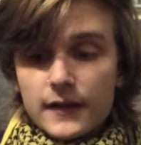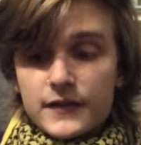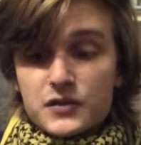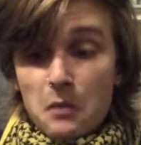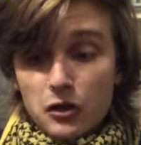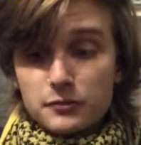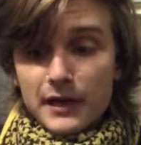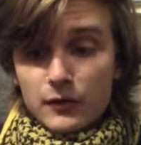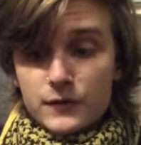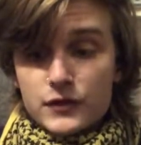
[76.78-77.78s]
Smaller
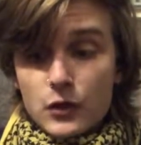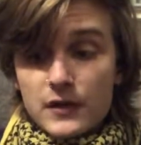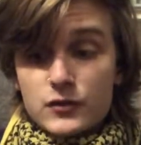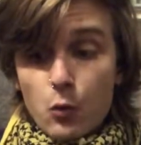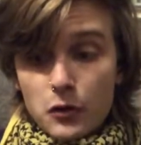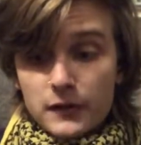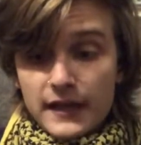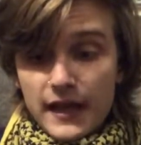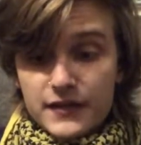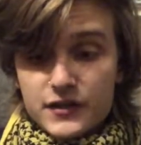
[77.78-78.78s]
barrels, known as quarter
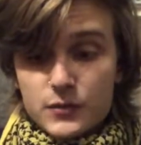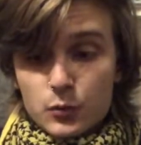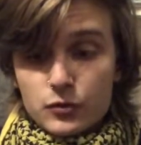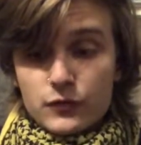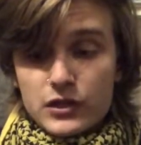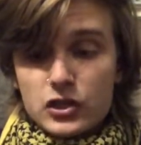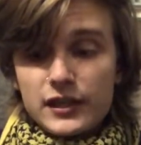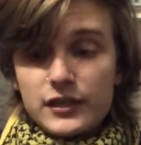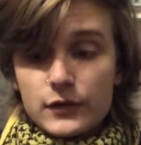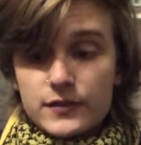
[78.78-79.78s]
casks, were traditionally
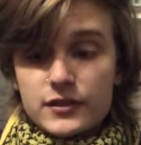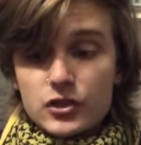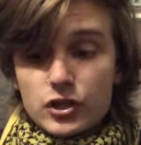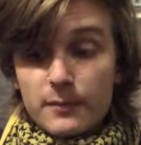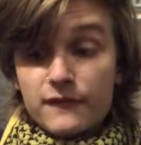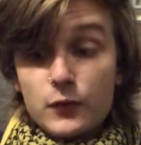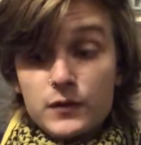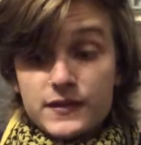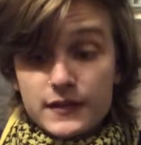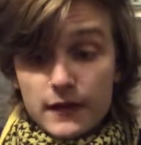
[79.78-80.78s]
used to ship
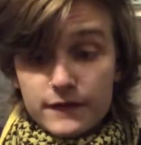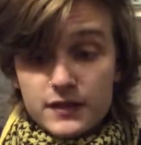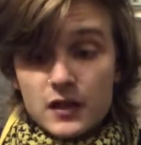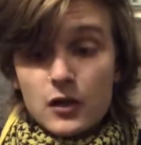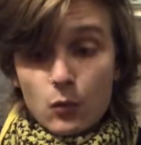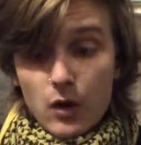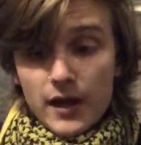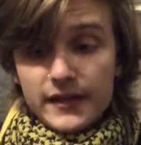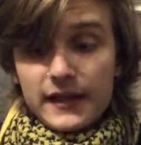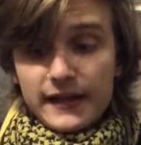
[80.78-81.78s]
foodstuffs,
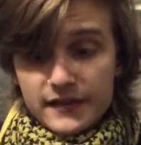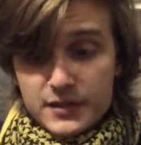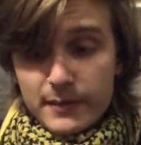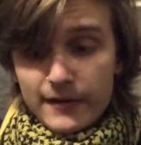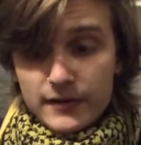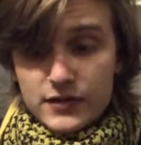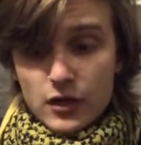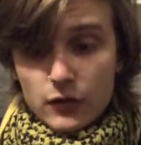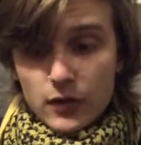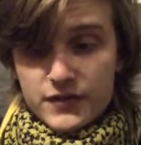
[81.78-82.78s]
wine, and spirits
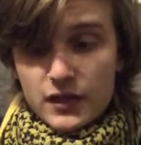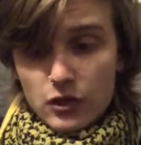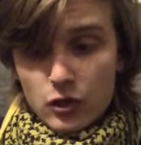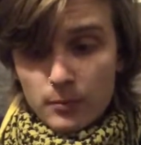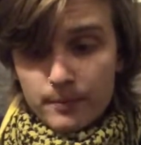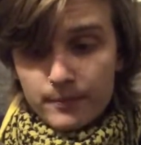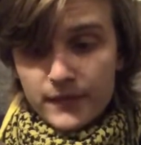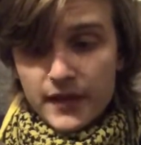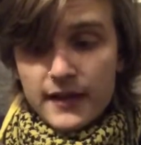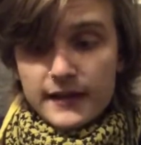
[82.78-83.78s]
across the globe.
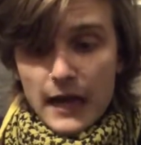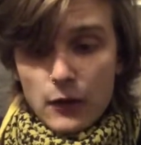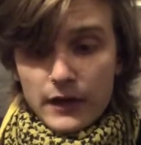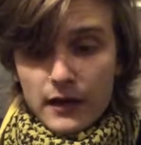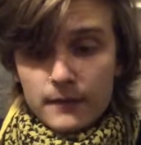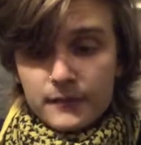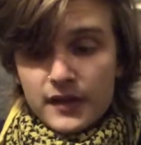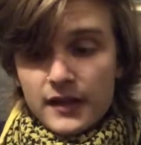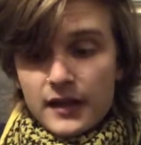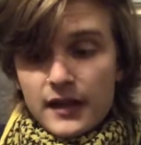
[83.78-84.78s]
Carrowdair,
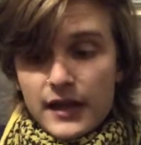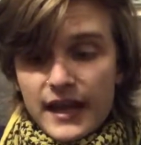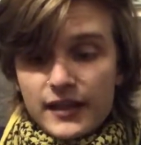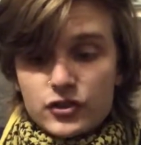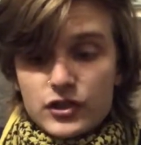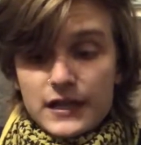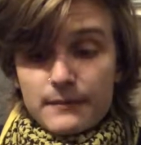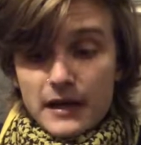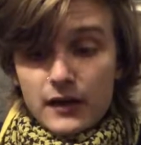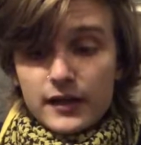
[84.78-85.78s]
aged in
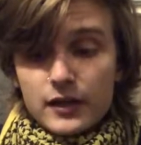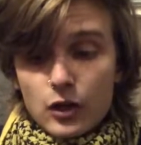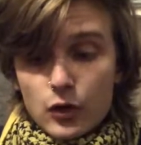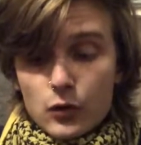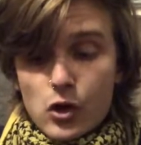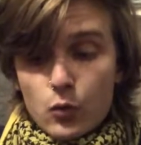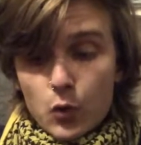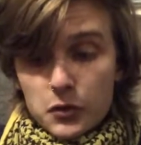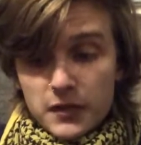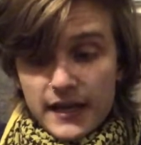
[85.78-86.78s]
American oak
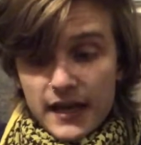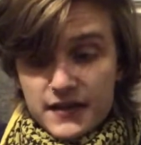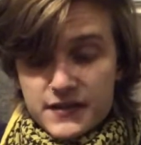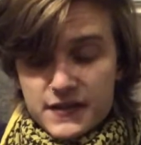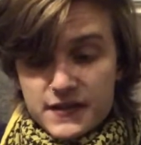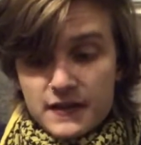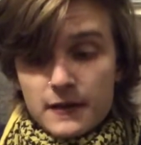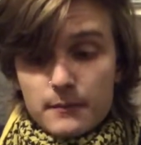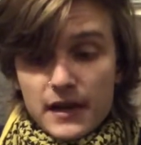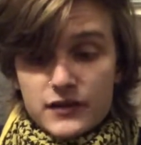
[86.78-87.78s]
quarter casks,
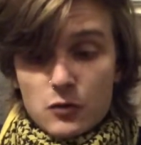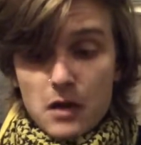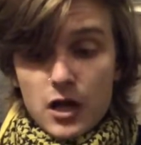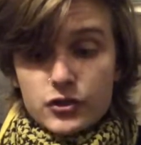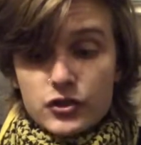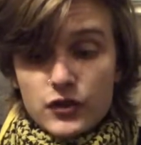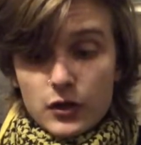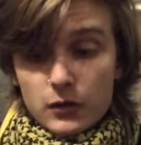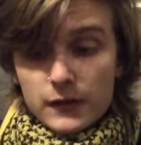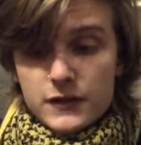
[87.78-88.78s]
pays homage to the
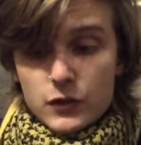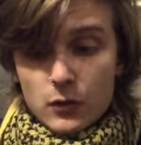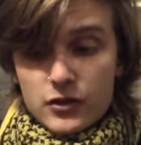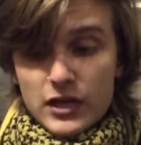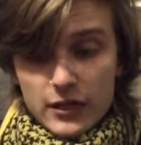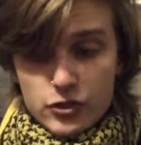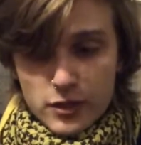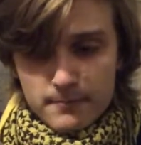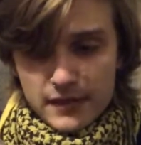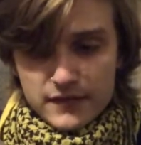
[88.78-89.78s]
early storage and
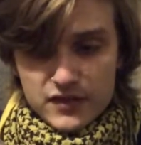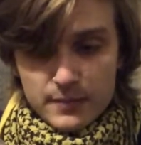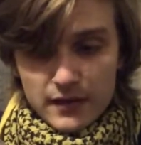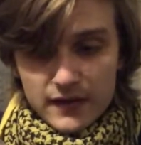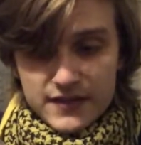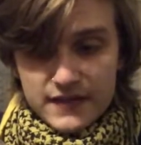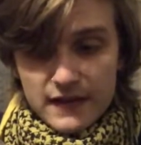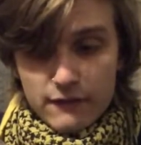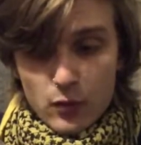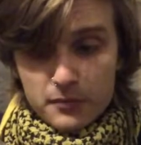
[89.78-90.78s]
shipment of spirits
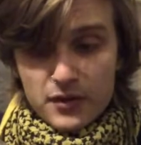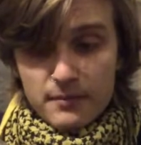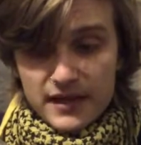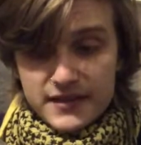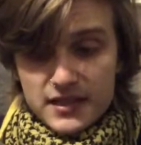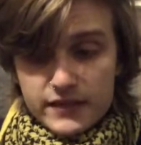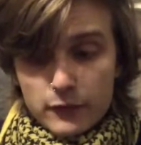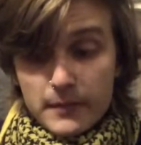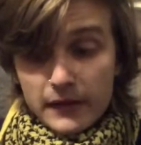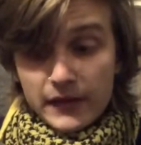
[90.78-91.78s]
that formed the basis for
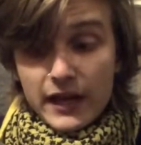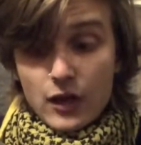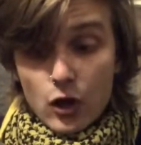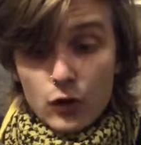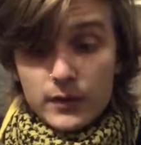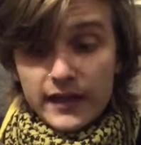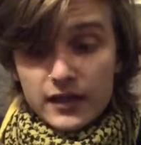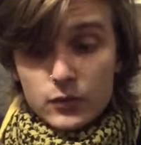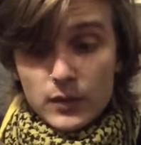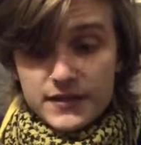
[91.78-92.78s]
marrying oak
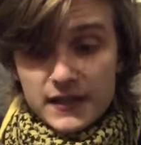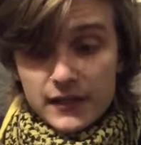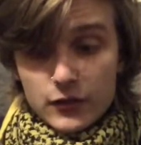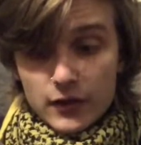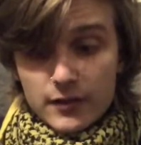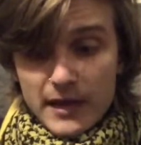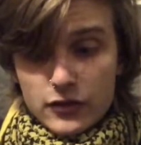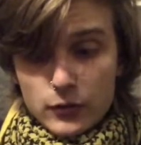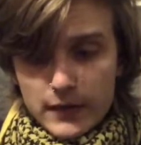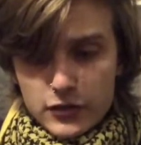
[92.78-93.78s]
and whiskey during the
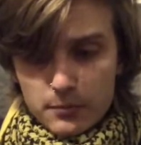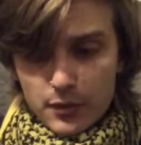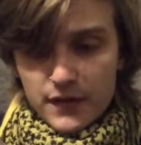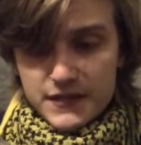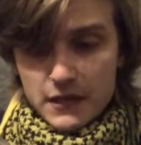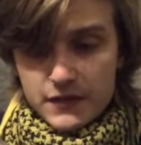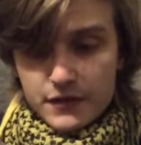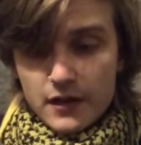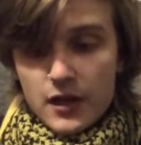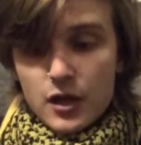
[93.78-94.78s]
maturation process.
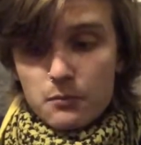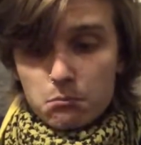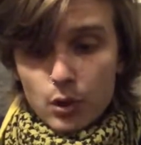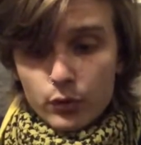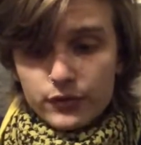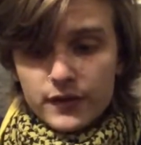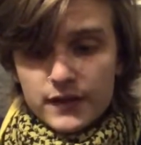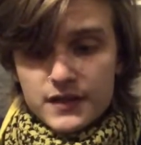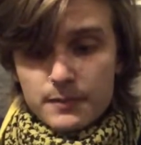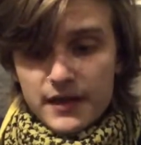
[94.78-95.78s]
Bold,
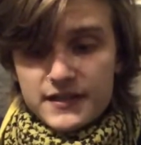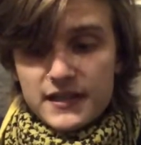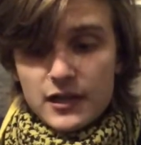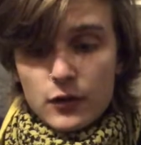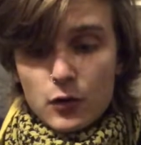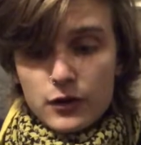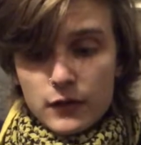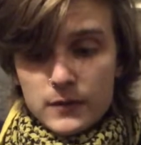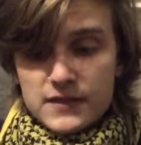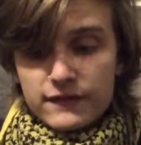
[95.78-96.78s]
spicy oak
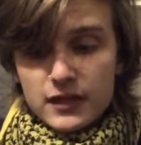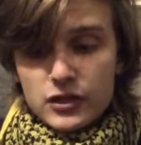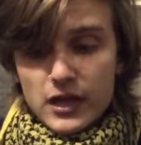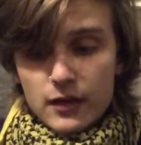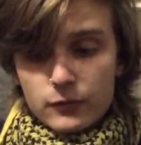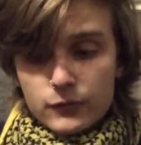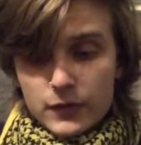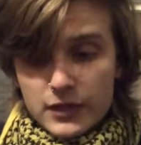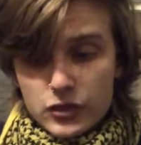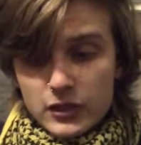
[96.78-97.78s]
notes finish out
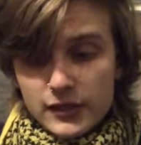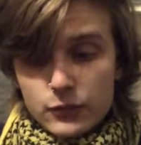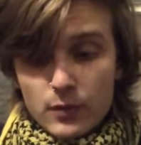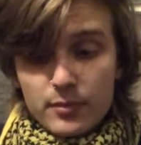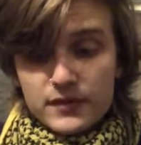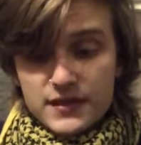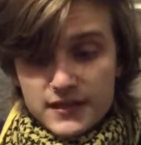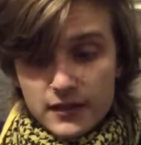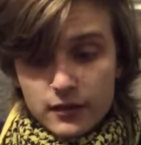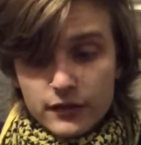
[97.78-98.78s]
traditionally triple
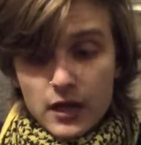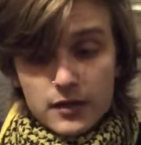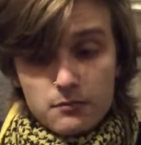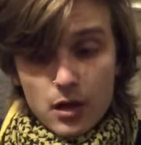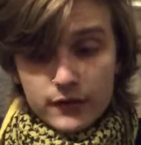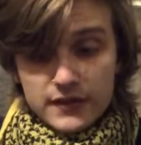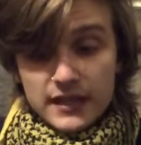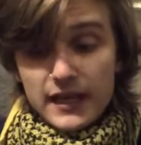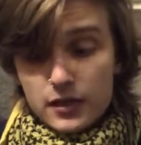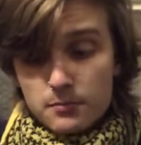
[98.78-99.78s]
distilled, unmalted,
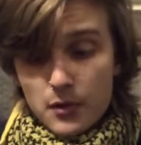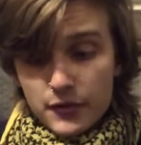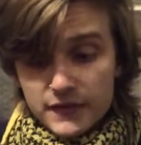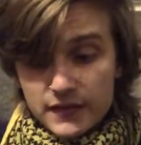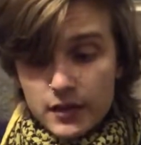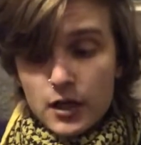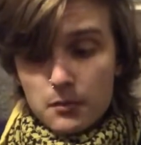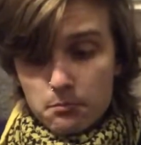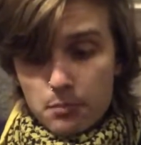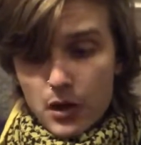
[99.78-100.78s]
and malted
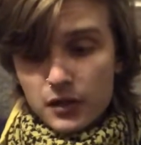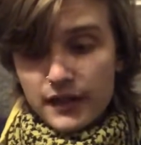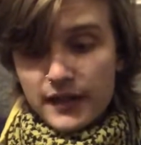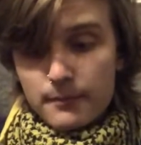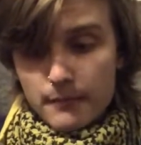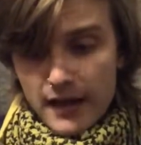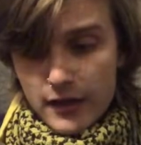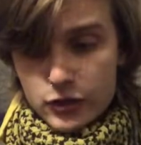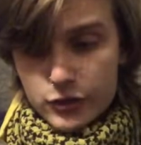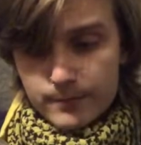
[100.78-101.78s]
barley
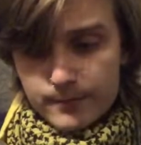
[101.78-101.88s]
mash.